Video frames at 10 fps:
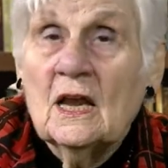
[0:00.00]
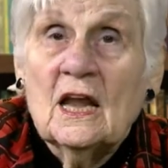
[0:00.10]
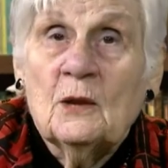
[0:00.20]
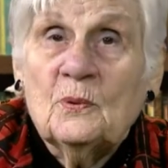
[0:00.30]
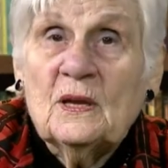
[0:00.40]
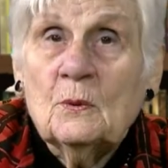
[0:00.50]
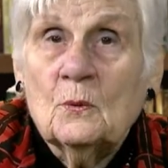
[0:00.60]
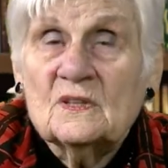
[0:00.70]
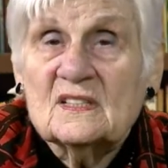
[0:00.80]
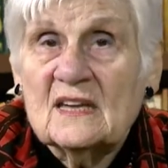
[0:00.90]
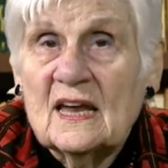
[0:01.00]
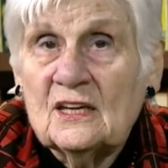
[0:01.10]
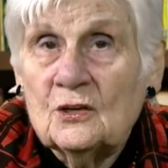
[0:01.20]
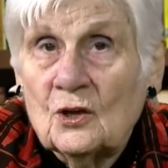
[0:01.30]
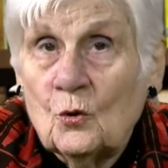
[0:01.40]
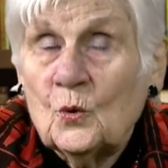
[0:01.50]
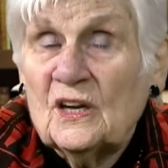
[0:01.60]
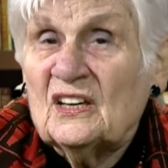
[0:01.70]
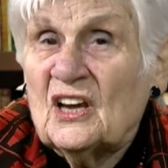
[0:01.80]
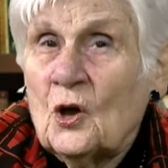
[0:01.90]
And people would say, you know, we
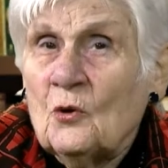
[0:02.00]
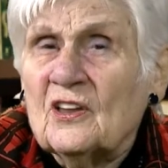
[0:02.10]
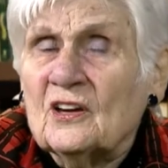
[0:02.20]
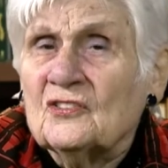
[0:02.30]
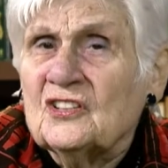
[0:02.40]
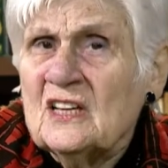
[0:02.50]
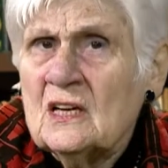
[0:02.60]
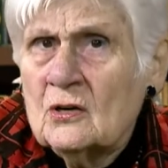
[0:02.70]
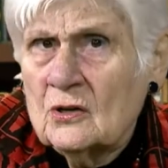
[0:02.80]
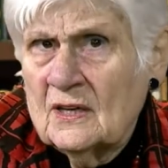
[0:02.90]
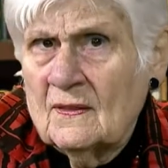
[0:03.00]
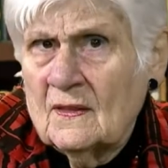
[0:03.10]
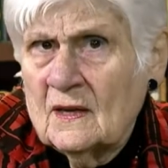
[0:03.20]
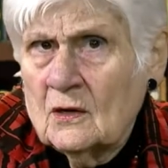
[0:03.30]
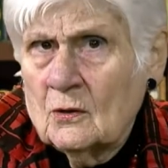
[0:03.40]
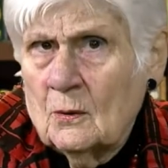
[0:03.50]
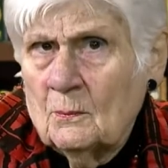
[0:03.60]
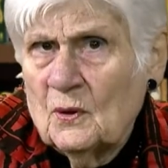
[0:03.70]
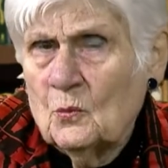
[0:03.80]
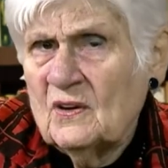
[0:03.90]
know there are deer in there,
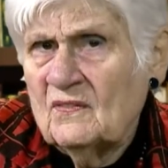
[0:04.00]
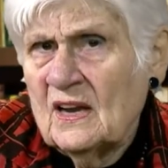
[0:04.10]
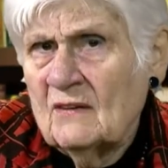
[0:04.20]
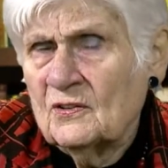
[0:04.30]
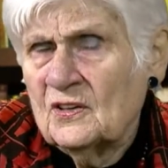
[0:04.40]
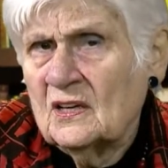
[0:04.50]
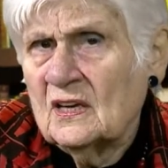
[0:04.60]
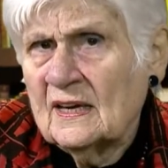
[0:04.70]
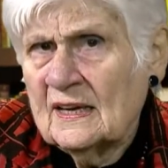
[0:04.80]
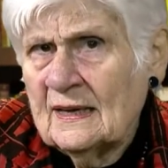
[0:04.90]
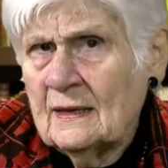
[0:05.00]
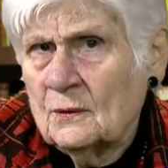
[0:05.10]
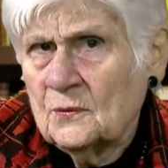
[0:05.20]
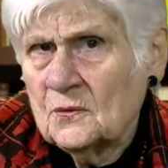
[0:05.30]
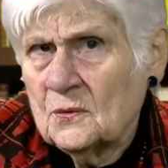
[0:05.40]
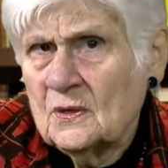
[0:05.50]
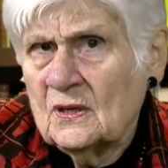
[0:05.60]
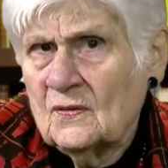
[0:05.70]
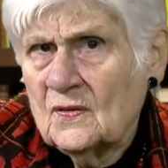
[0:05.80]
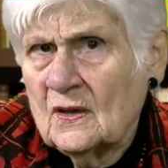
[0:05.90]
but we've never done a count or
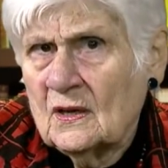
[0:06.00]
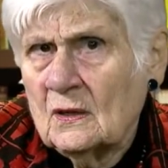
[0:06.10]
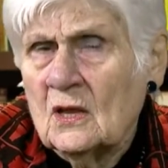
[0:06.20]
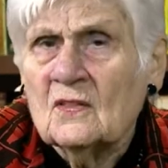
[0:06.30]
anything.